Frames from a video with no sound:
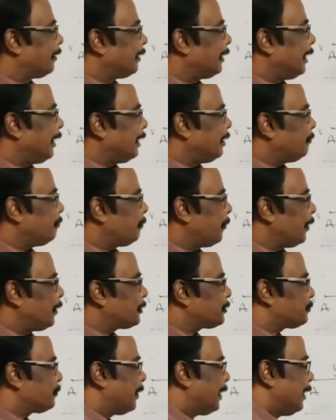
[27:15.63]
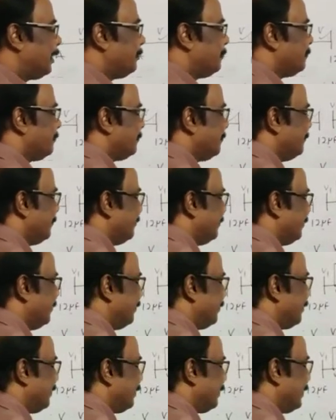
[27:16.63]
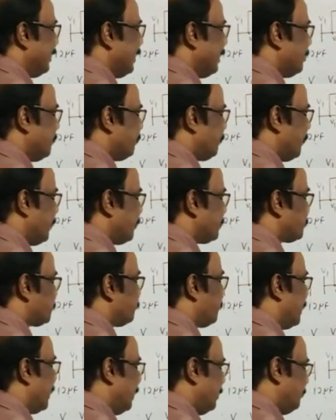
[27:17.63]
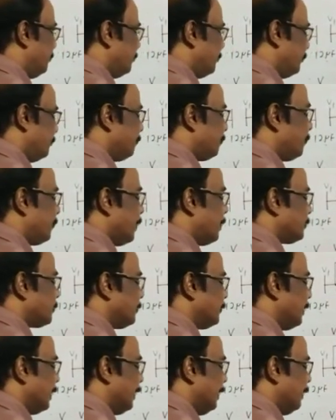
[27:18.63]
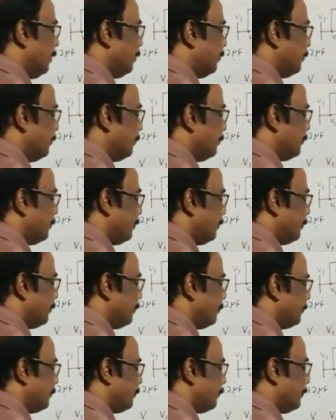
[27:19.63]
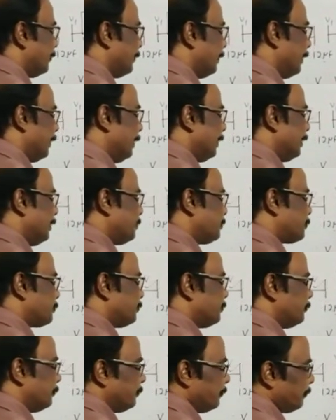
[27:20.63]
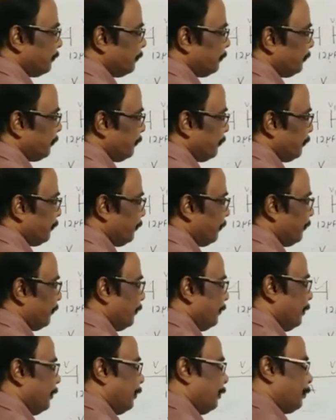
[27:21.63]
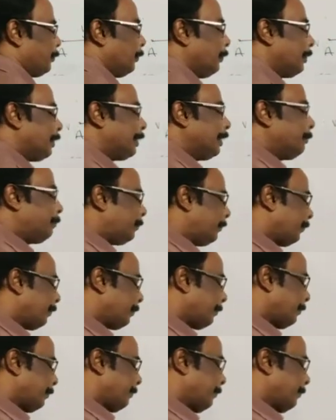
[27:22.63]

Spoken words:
10 plus 5. 10 plus 5 plus 9. Then it is 24.